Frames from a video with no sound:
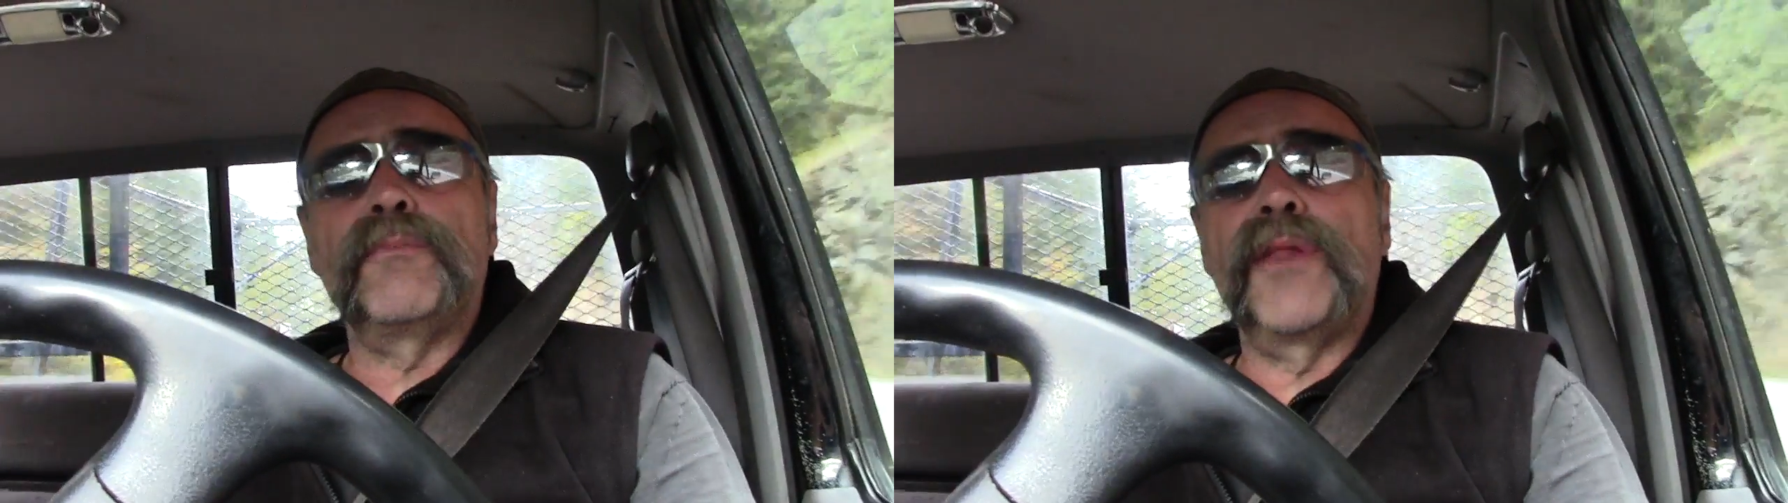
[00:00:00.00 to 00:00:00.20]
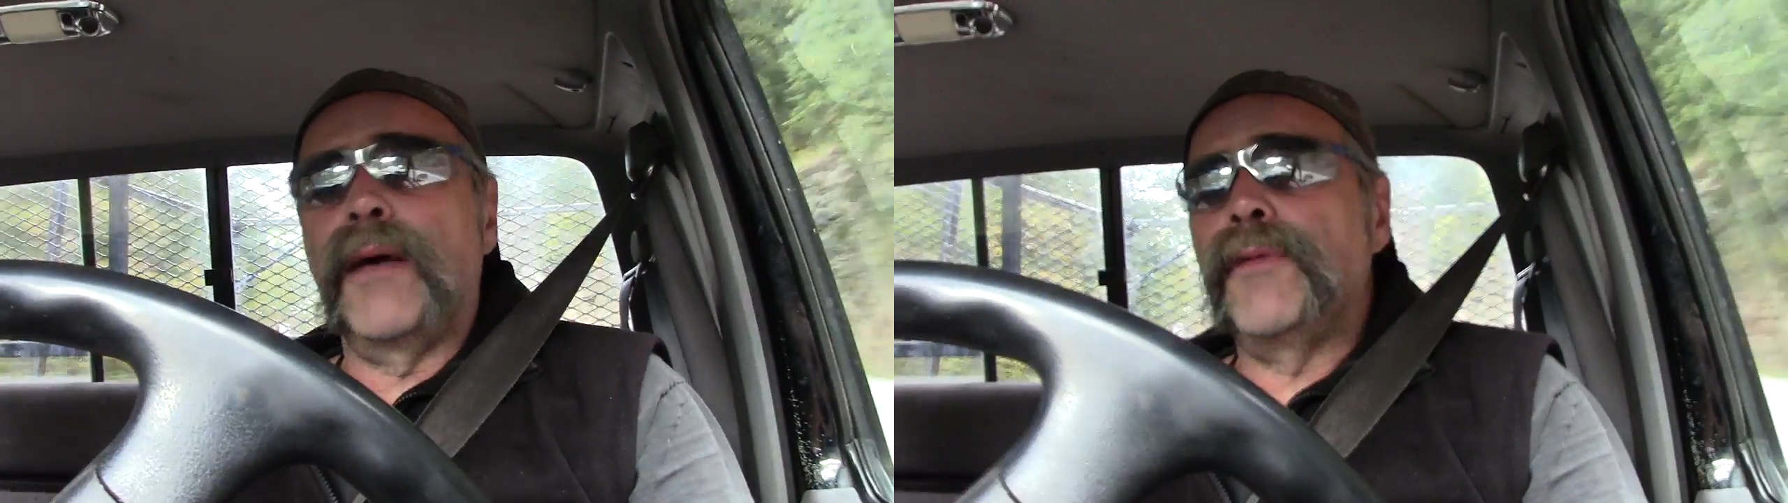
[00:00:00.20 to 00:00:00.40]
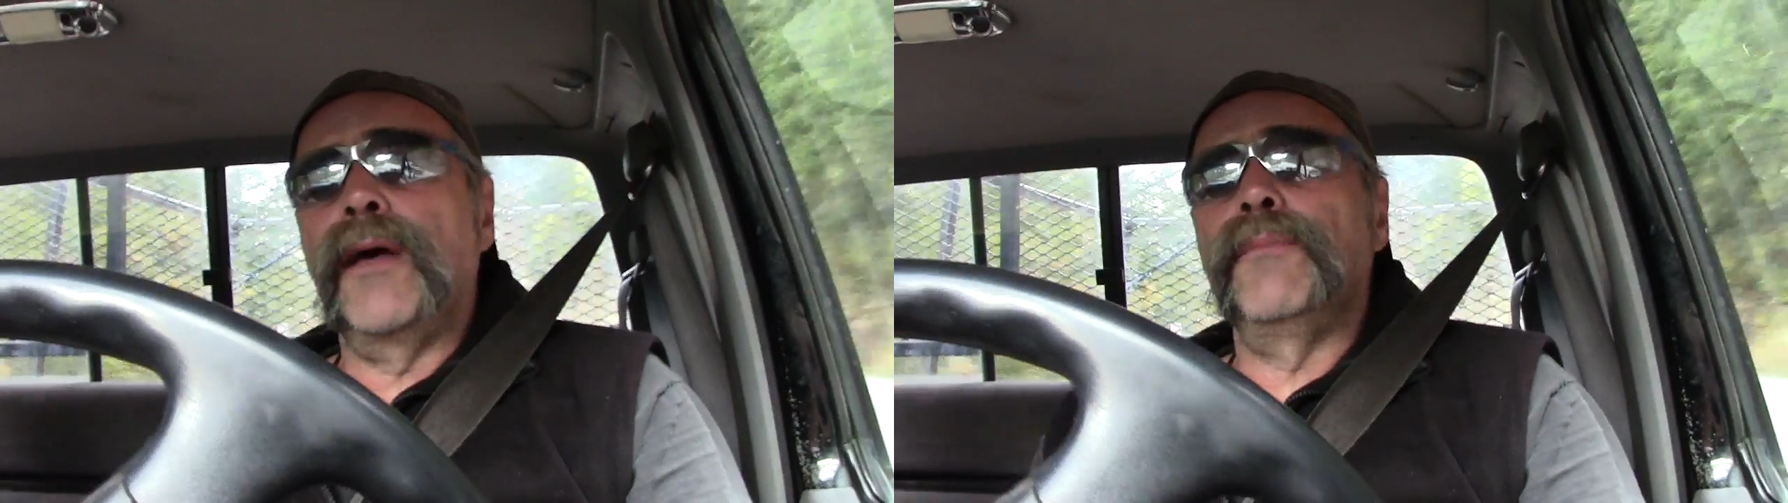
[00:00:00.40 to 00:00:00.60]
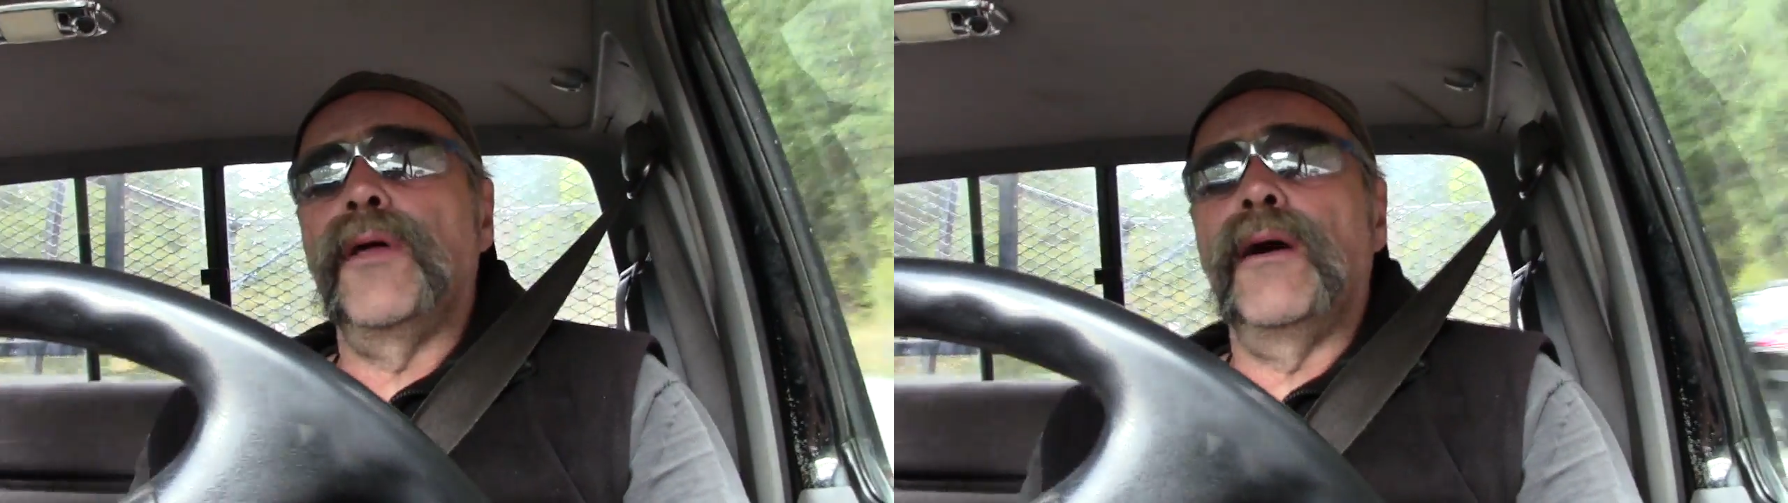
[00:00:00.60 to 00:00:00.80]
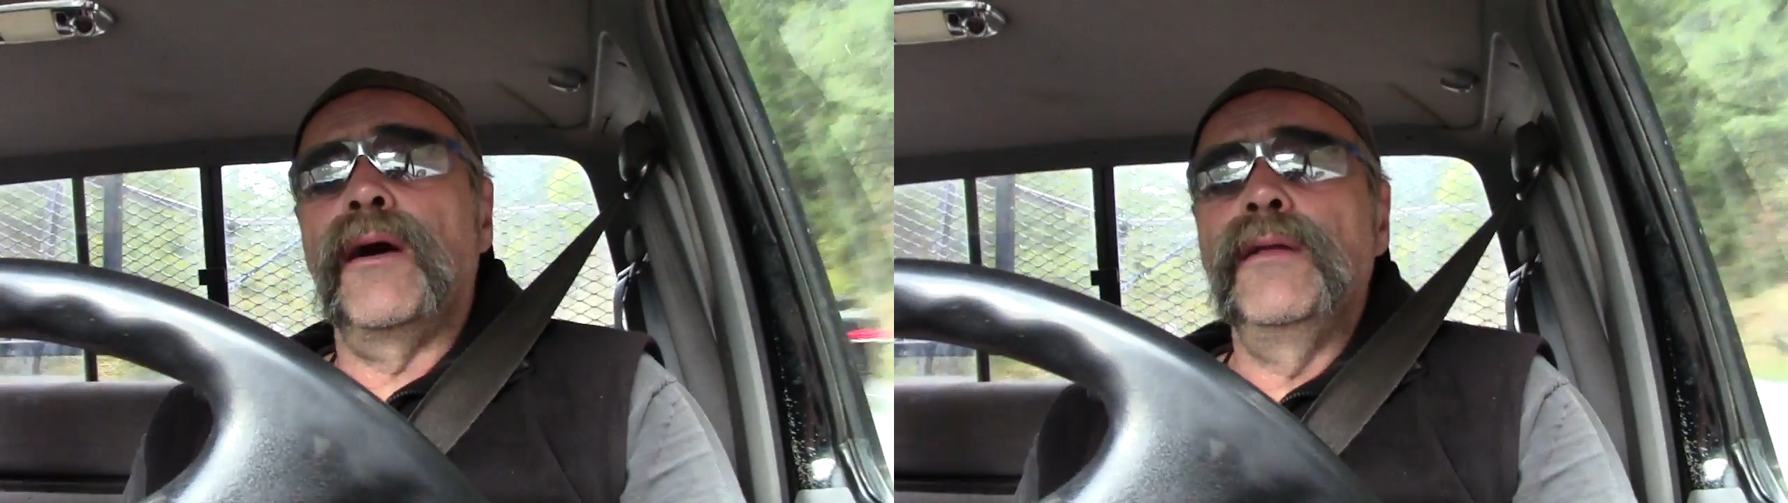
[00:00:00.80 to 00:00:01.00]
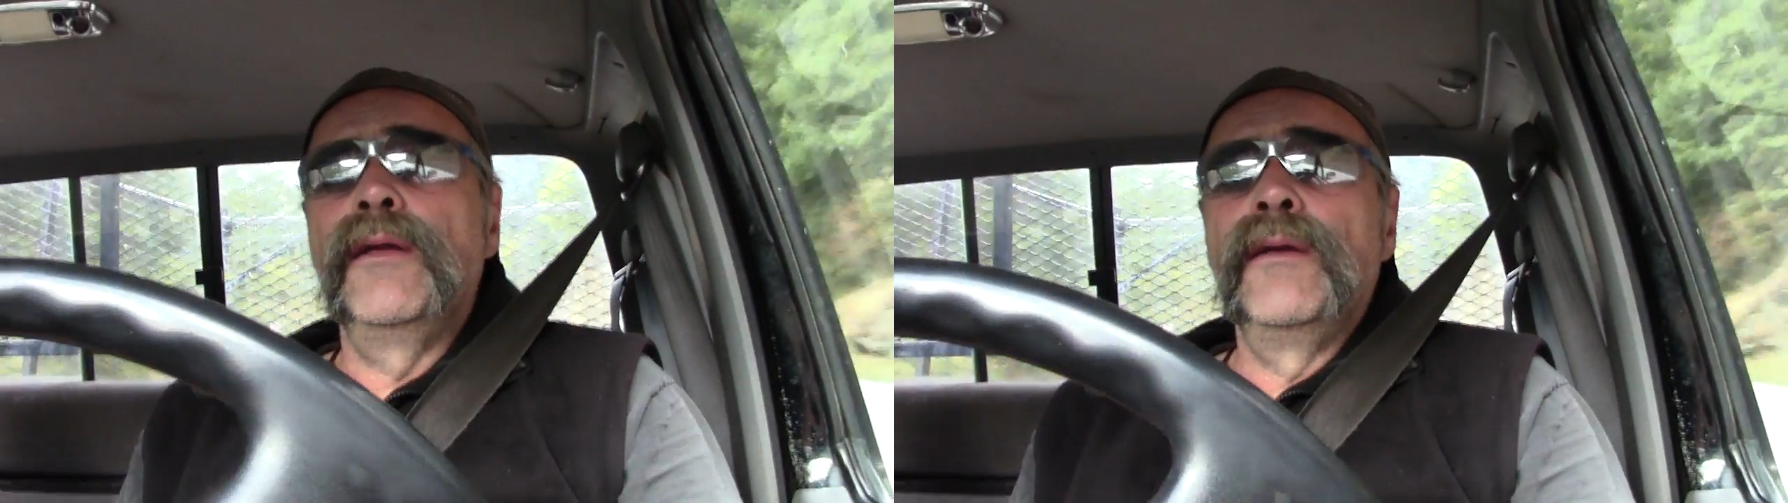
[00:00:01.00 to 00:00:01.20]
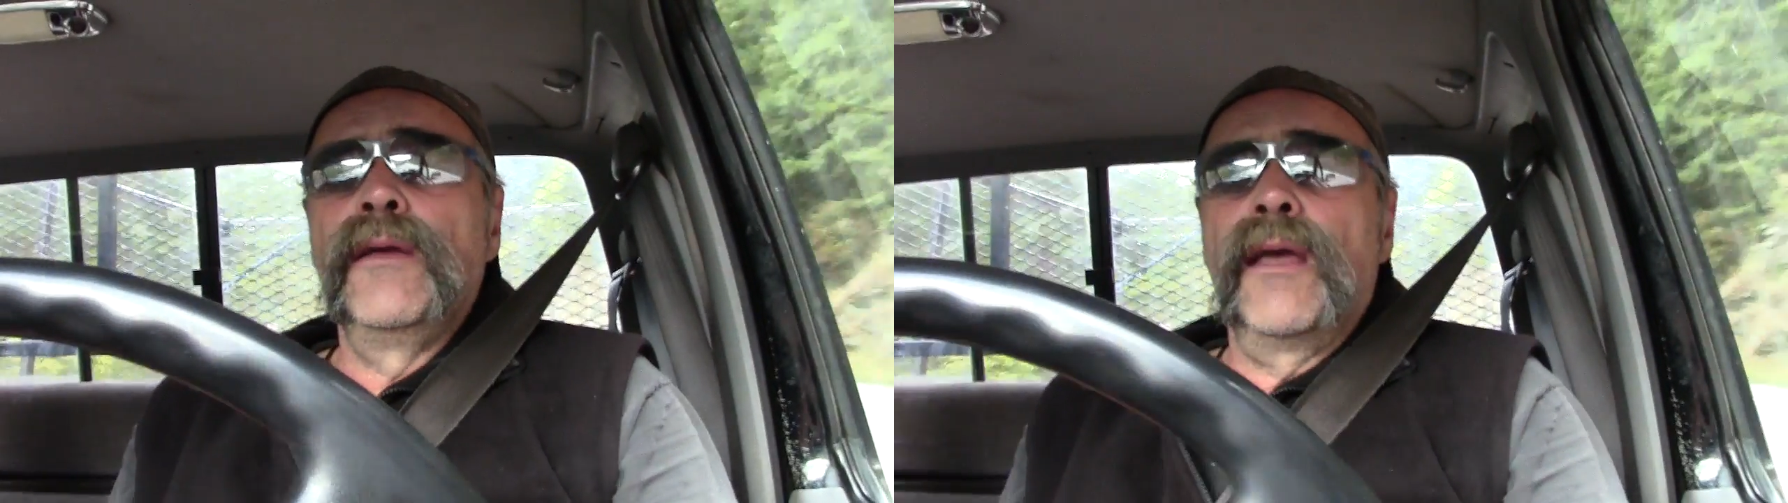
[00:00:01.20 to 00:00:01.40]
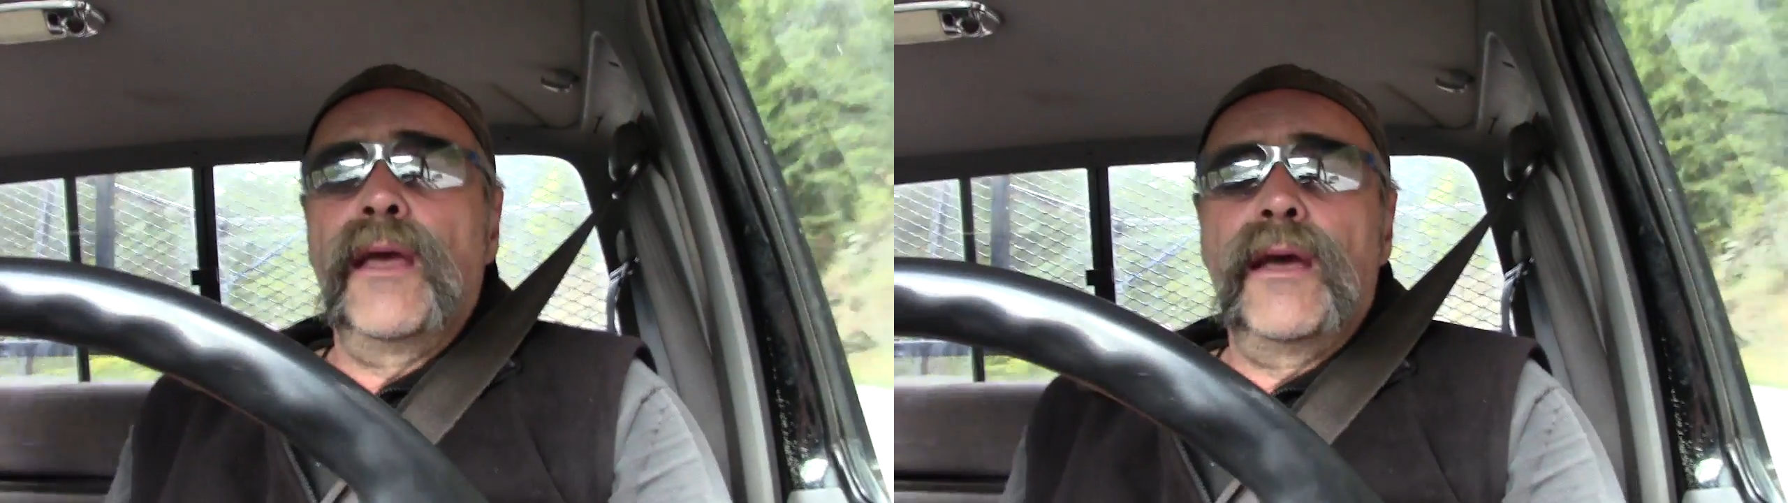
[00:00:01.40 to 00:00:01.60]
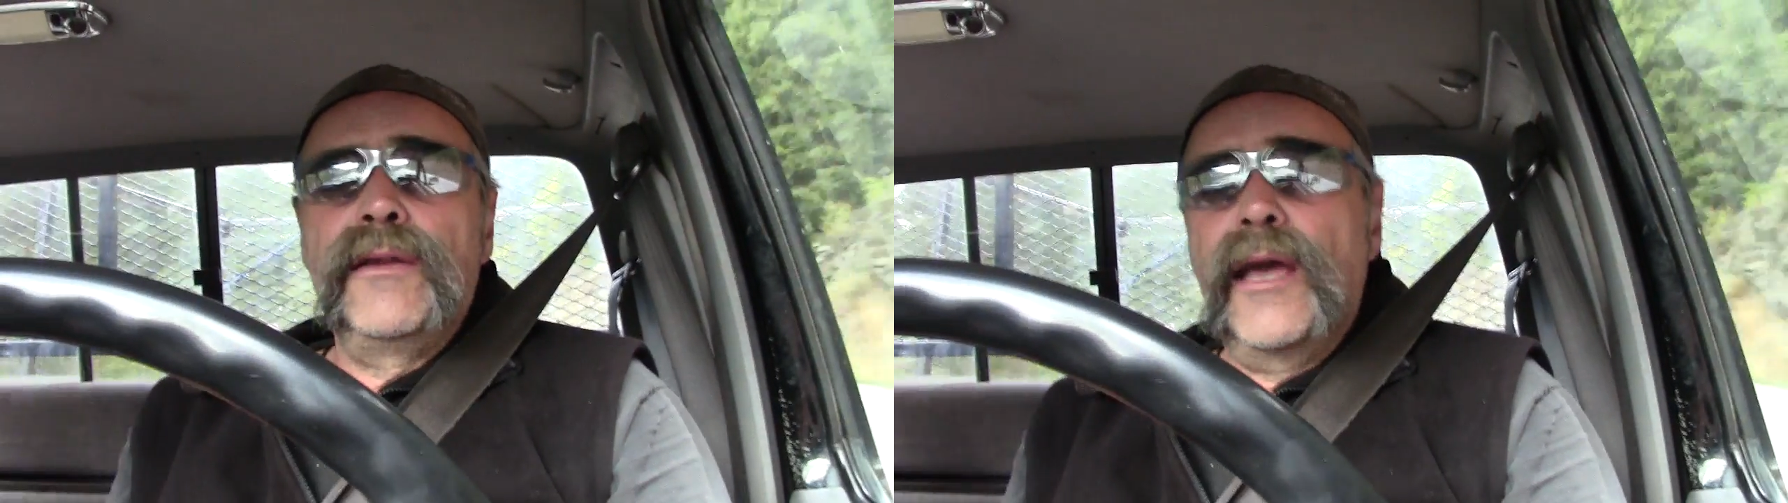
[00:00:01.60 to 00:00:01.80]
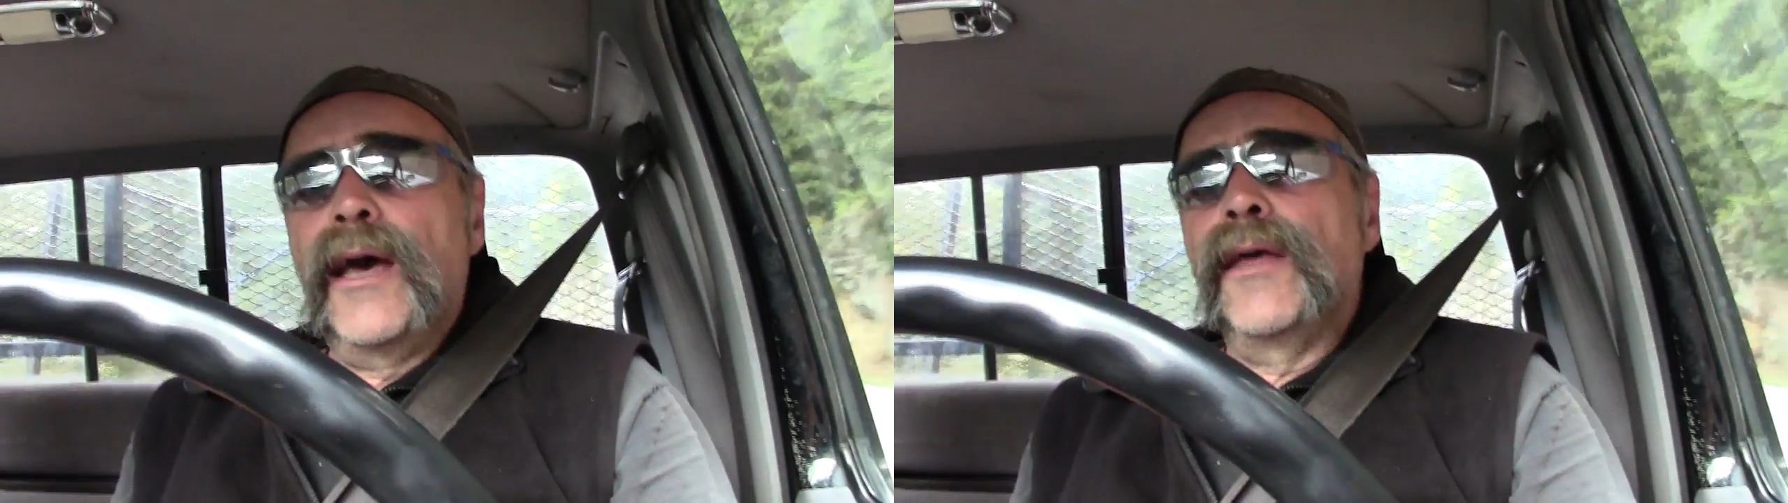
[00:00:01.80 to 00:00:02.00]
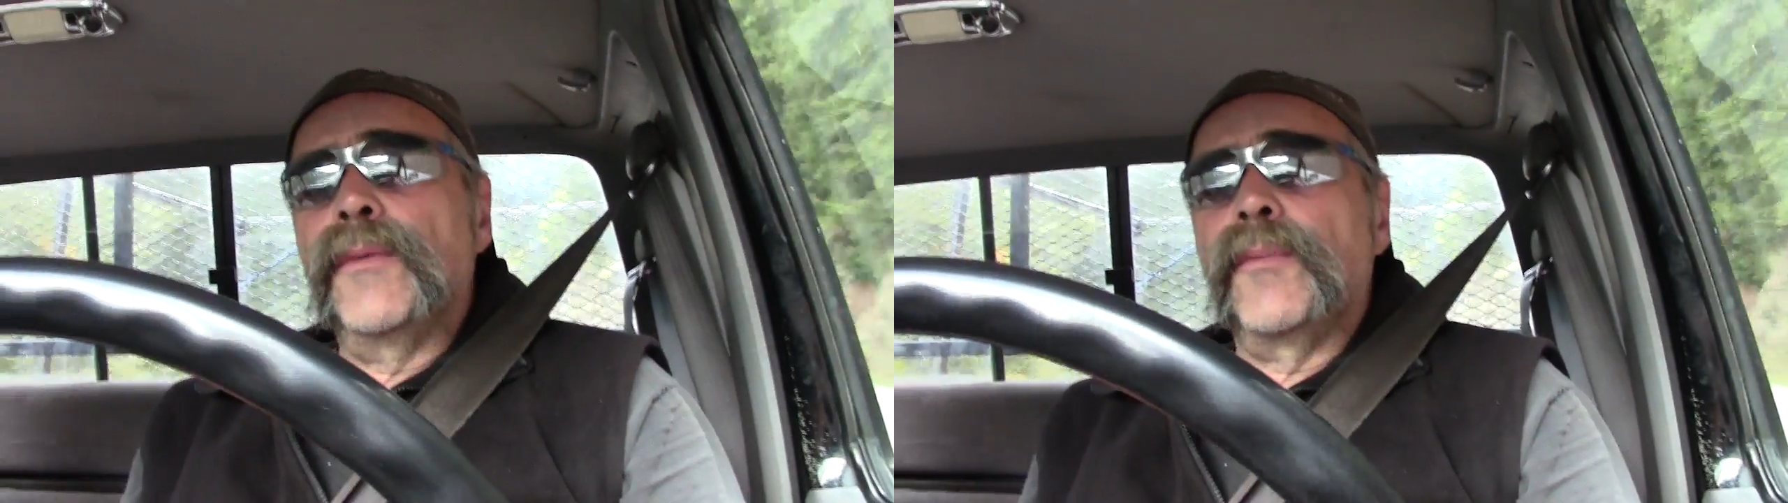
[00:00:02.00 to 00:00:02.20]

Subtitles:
blah blah blah. And yeah, the